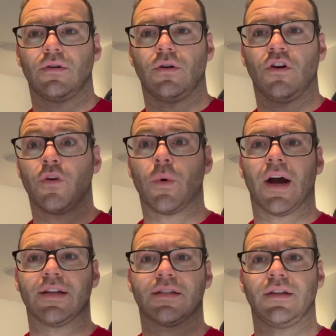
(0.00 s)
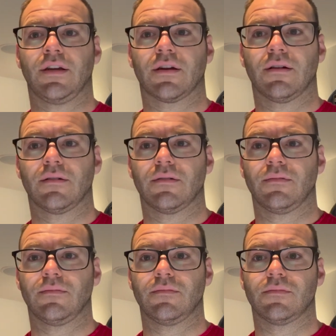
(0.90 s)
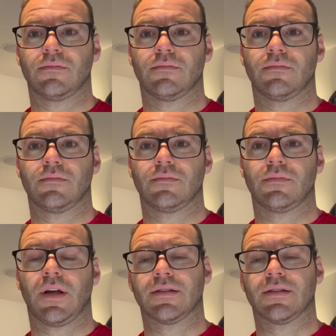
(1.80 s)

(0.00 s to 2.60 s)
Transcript: Otherwise, you're not